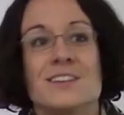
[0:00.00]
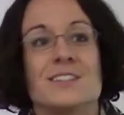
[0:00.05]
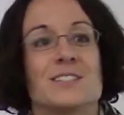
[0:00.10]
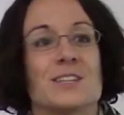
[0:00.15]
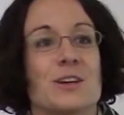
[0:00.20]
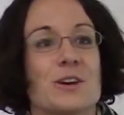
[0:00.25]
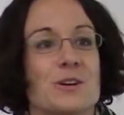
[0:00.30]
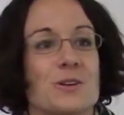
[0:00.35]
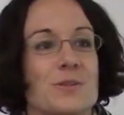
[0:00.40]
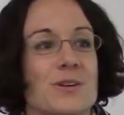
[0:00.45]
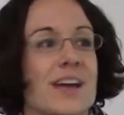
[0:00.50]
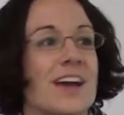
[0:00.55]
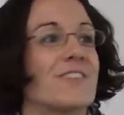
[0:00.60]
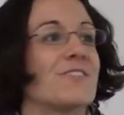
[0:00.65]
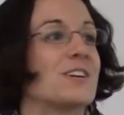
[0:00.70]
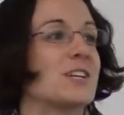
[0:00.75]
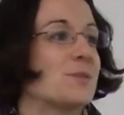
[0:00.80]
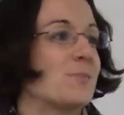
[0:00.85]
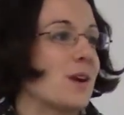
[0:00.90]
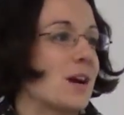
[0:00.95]
So
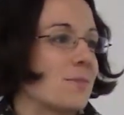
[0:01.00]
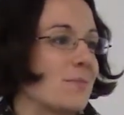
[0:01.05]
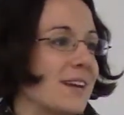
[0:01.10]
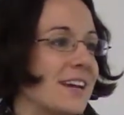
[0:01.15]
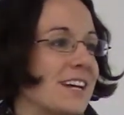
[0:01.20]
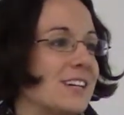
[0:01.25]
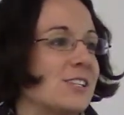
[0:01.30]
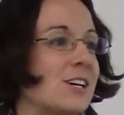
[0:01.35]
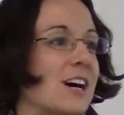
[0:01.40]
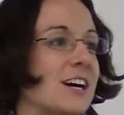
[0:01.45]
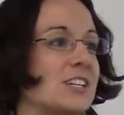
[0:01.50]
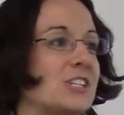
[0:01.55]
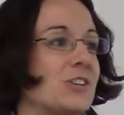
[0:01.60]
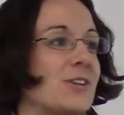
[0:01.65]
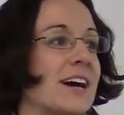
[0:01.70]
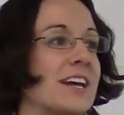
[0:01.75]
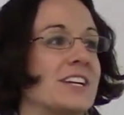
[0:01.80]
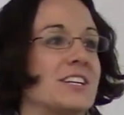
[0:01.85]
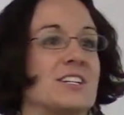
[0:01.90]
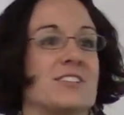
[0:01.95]
every department I talked to
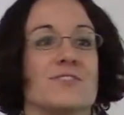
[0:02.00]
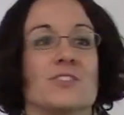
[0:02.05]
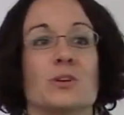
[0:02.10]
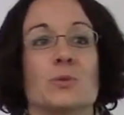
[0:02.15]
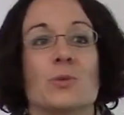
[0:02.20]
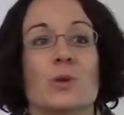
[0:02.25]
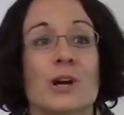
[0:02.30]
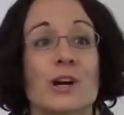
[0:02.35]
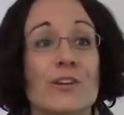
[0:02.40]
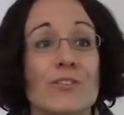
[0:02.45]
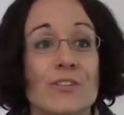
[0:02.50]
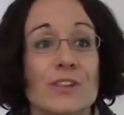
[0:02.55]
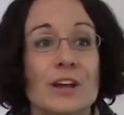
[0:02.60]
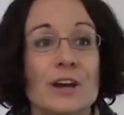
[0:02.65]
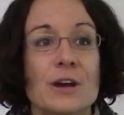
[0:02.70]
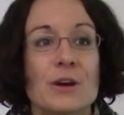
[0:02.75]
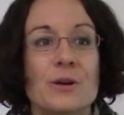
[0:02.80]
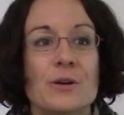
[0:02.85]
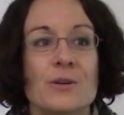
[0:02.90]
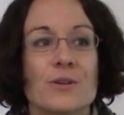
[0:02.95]
had a different
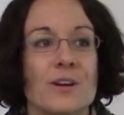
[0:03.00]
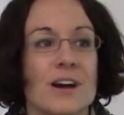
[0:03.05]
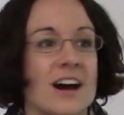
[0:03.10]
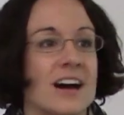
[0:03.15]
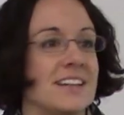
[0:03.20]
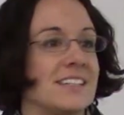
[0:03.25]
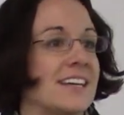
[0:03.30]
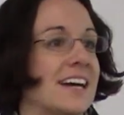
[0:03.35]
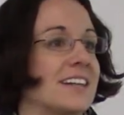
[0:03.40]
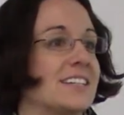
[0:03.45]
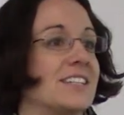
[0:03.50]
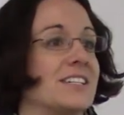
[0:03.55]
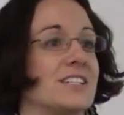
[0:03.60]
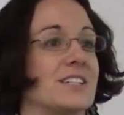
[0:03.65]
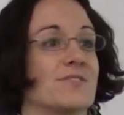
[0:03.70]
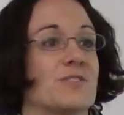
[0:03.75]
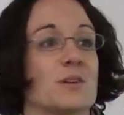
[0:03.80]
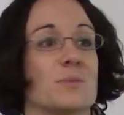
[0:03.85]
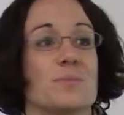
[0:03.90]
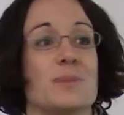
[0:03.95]
workflow, contacted
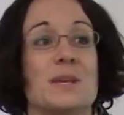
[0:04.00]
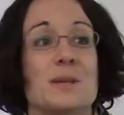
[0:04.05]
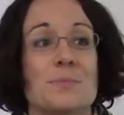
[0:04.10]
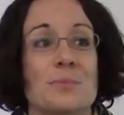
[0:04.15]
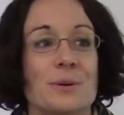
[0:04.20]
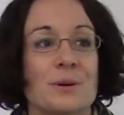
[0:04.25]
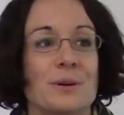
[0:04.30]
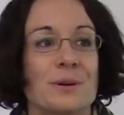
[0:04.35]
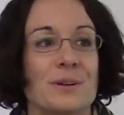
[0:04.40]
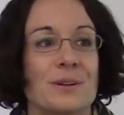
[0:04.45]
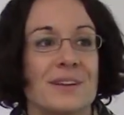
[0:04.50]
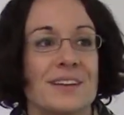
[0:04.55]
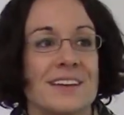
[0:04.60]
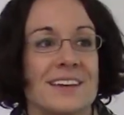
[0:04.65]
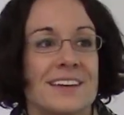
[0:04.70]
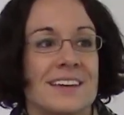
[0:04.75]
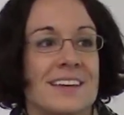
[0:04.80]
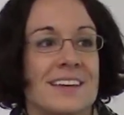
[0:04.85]
different people.